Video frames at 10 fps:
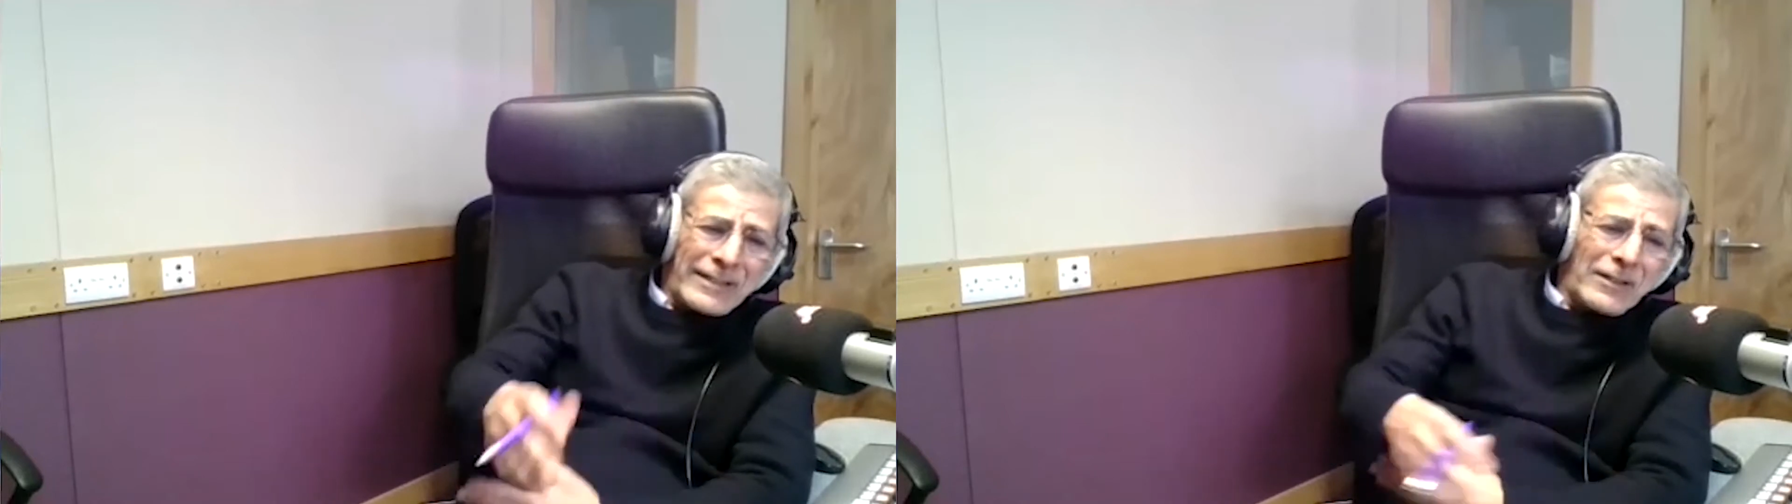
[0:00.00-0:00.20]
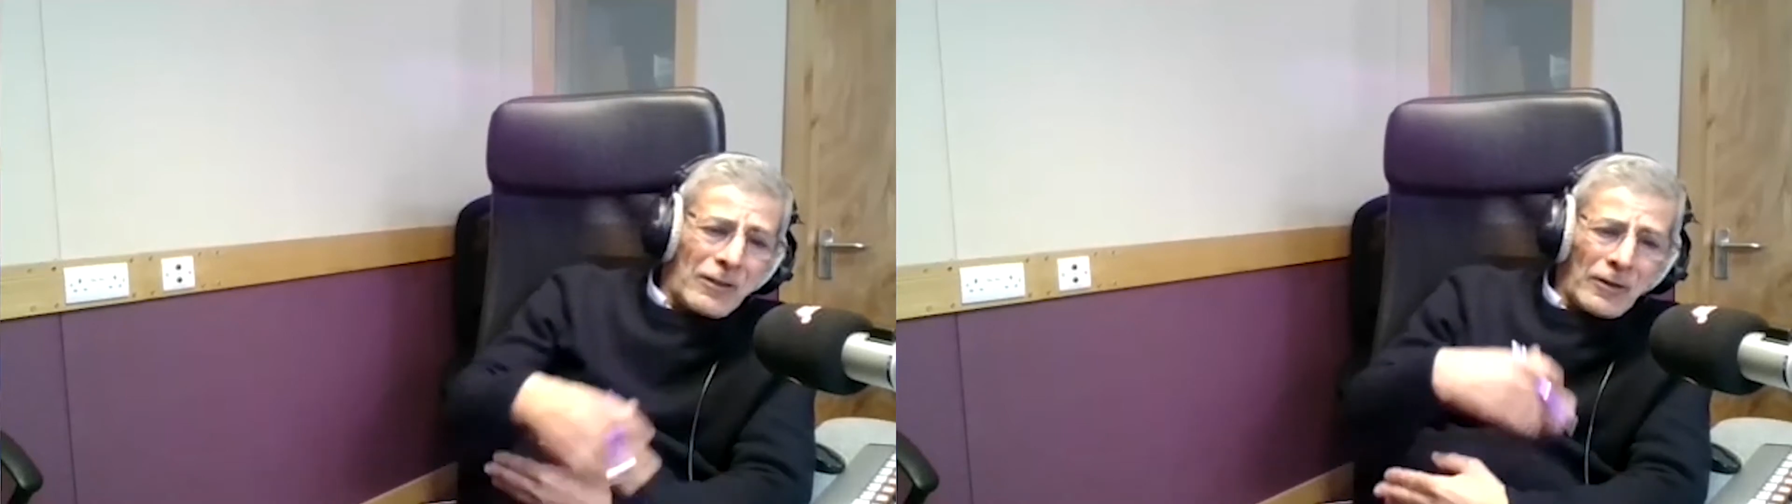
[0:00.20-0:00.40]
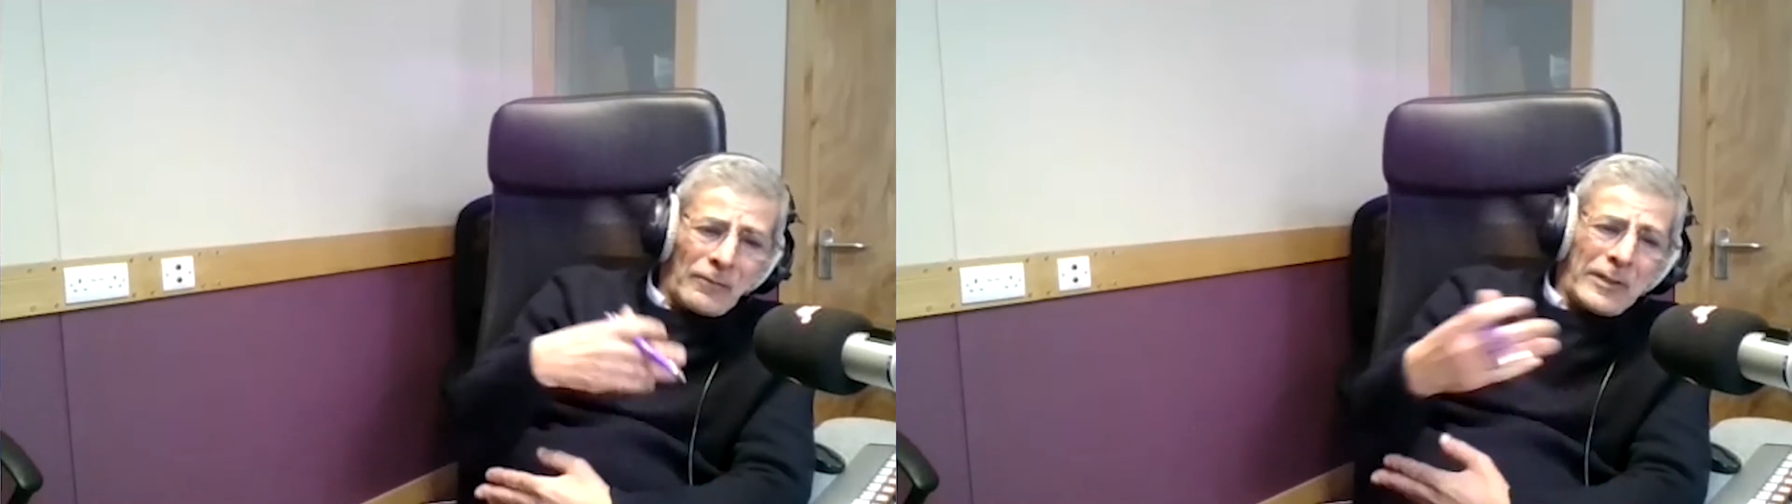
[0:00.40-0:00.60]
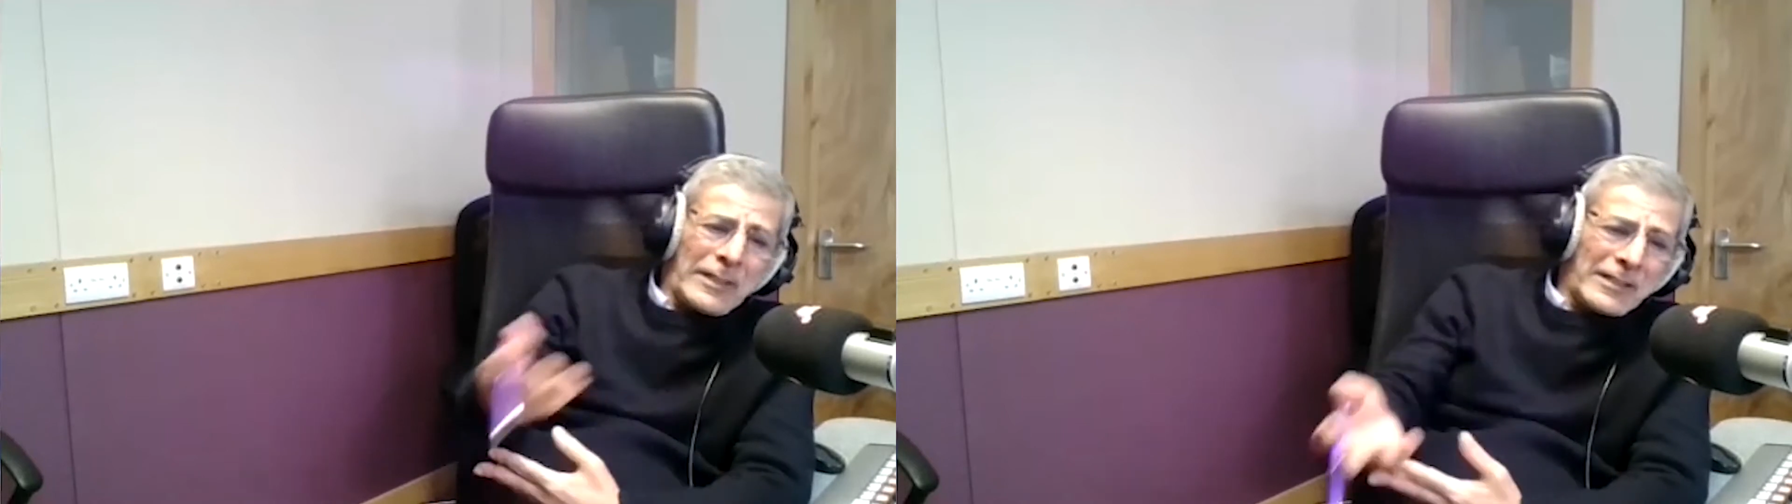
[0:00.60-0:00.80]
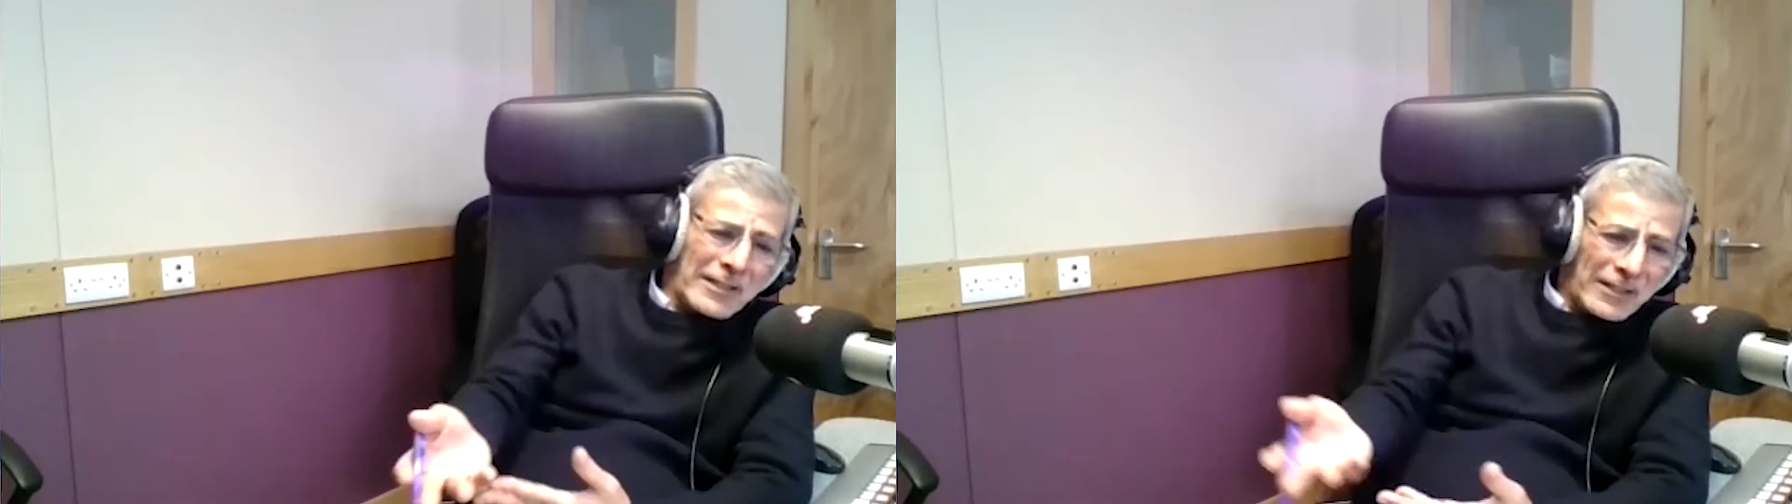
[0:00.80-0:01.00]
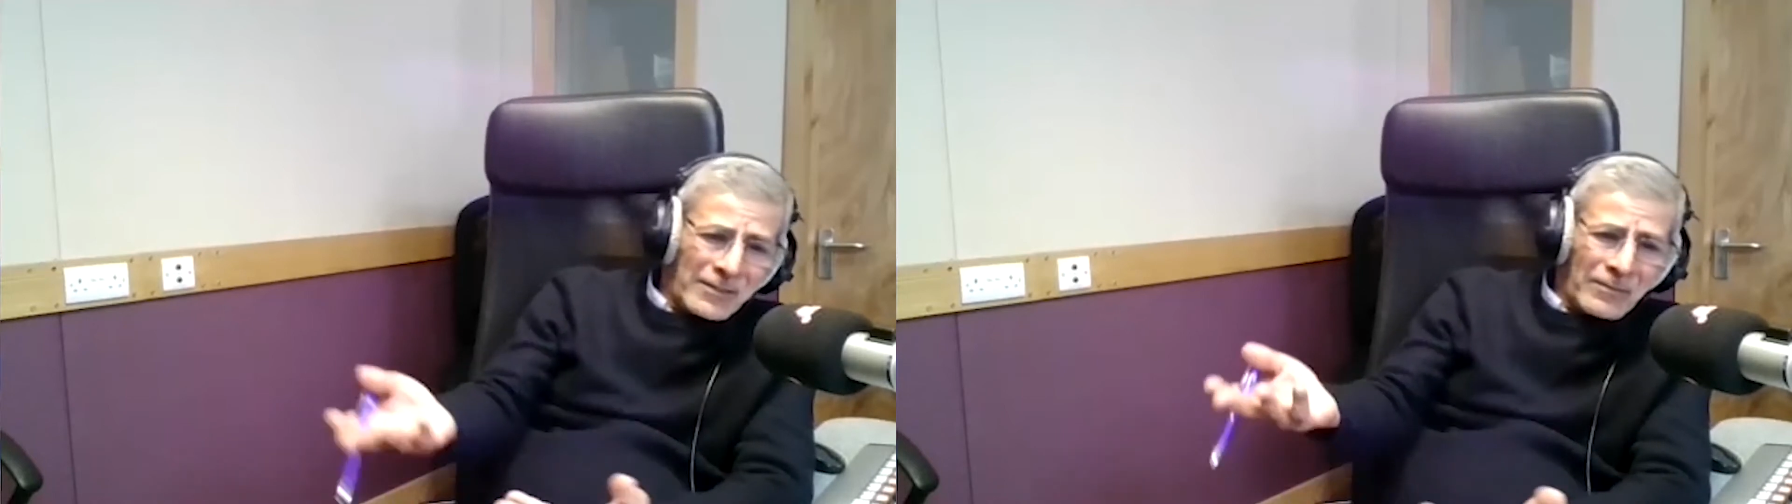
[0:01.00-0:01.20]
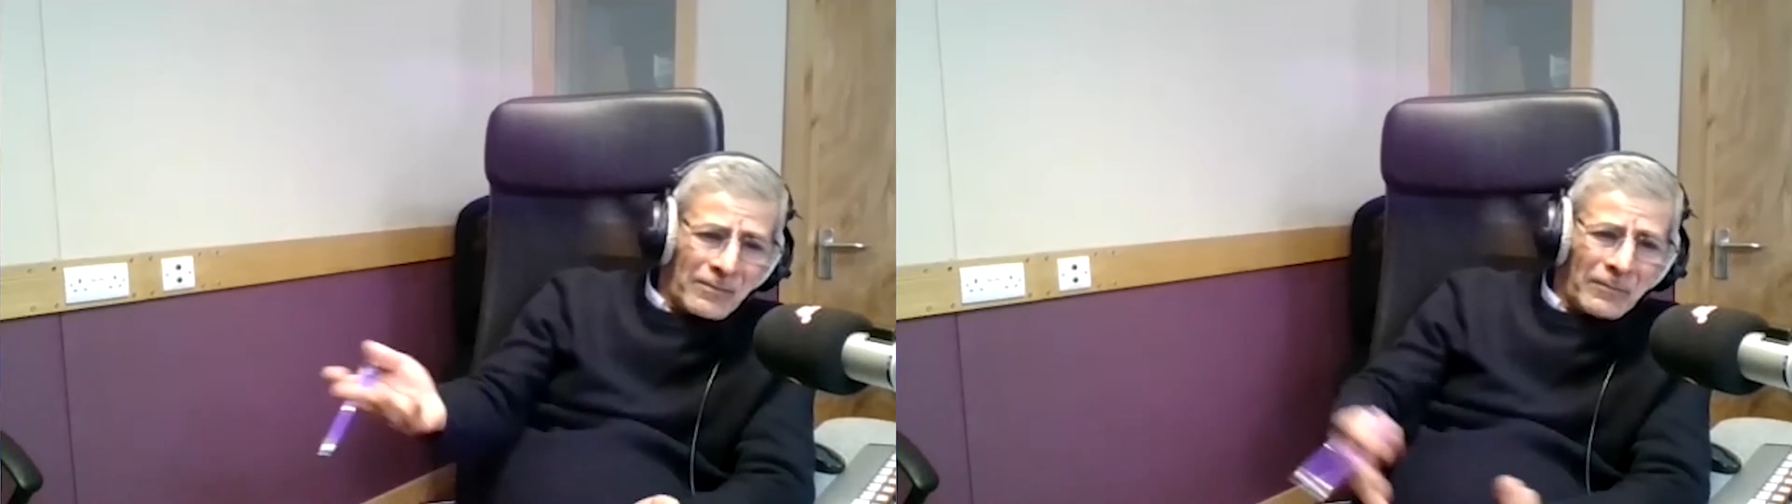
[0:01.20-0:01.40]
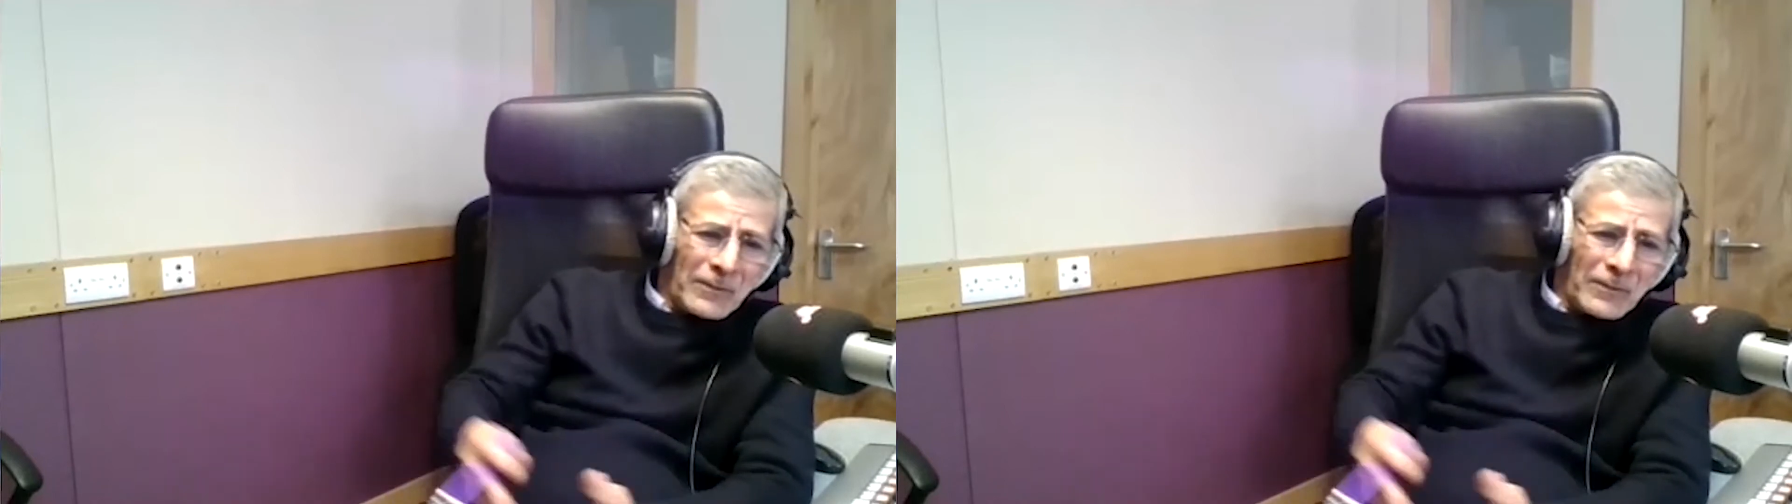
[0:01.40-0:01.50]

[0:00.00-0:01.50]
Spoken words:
in confidence